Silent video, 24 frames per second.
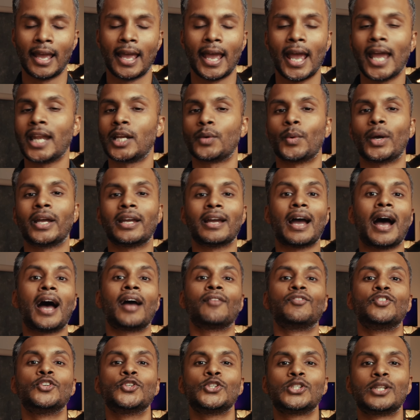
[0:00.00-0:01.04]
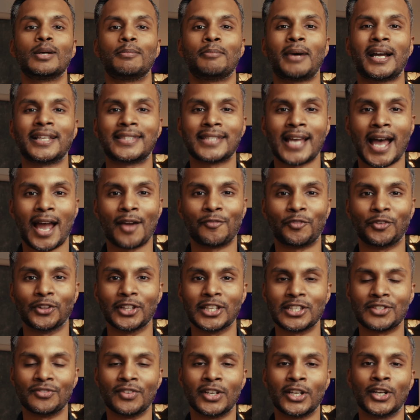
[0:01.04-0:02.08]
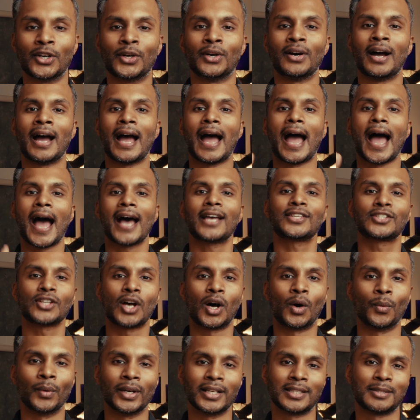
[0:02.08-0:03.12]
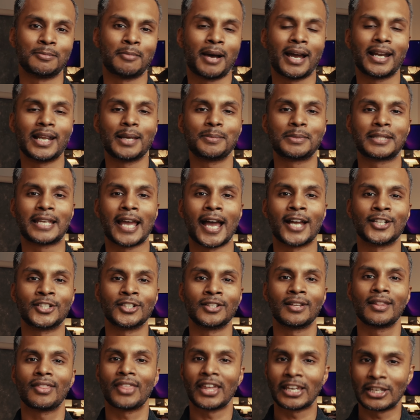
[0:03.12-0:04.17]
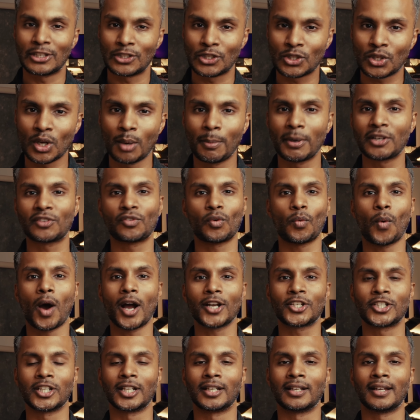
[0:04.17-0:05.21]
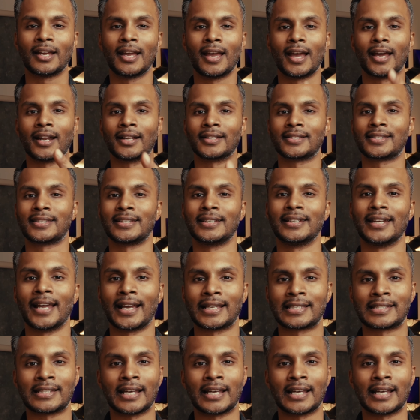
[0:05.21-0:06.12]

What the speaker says: Anyway, I've used up my time for this video. As always, my name's Gadgen. Thank you so much for watching, and I'll see you next